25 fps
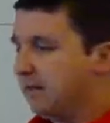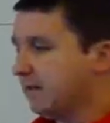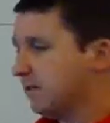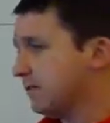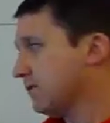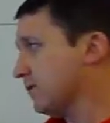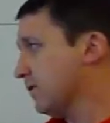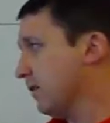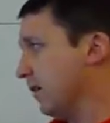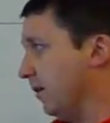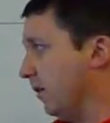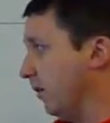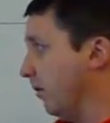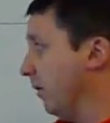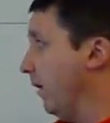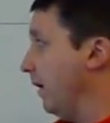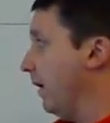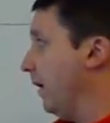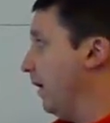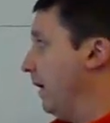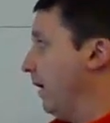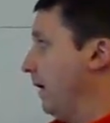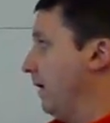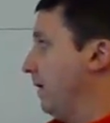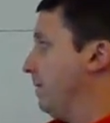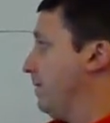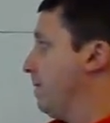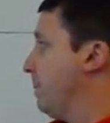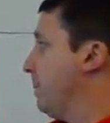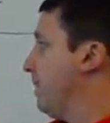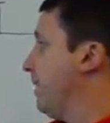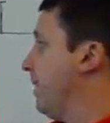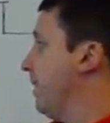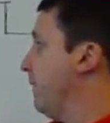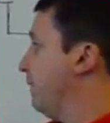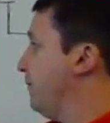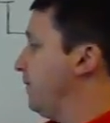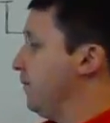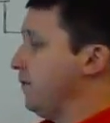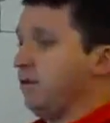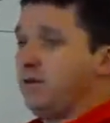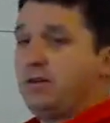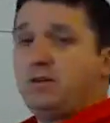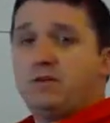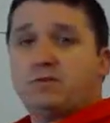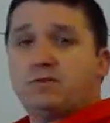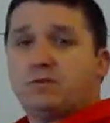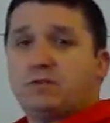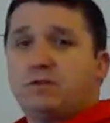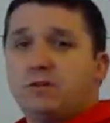So if you're
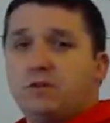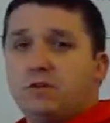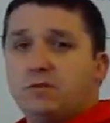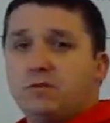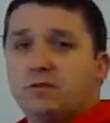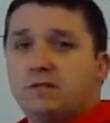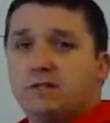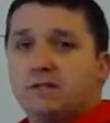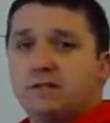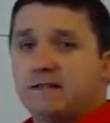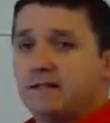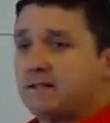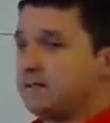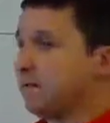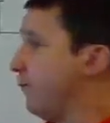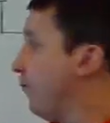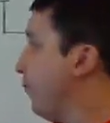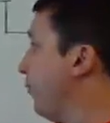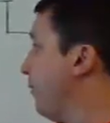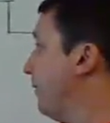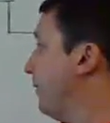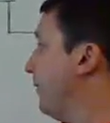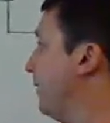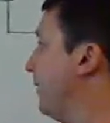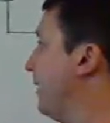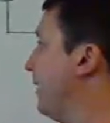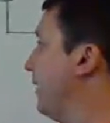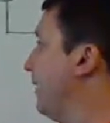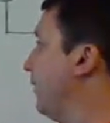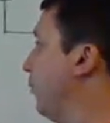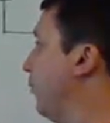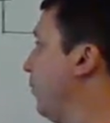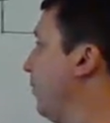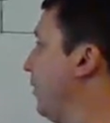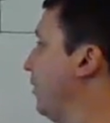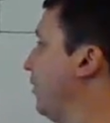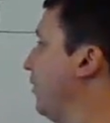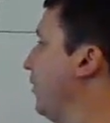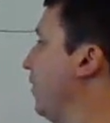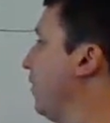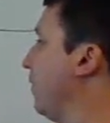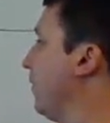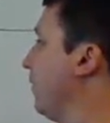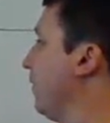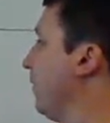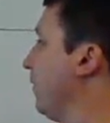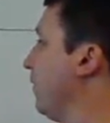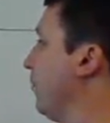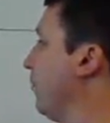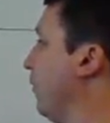used to using this formula here, 1
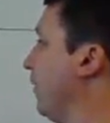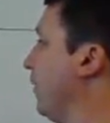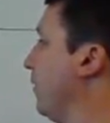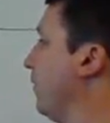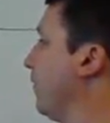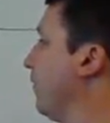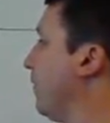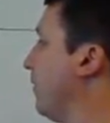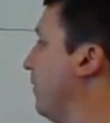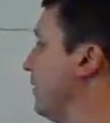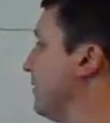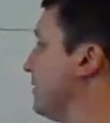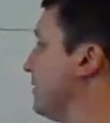over R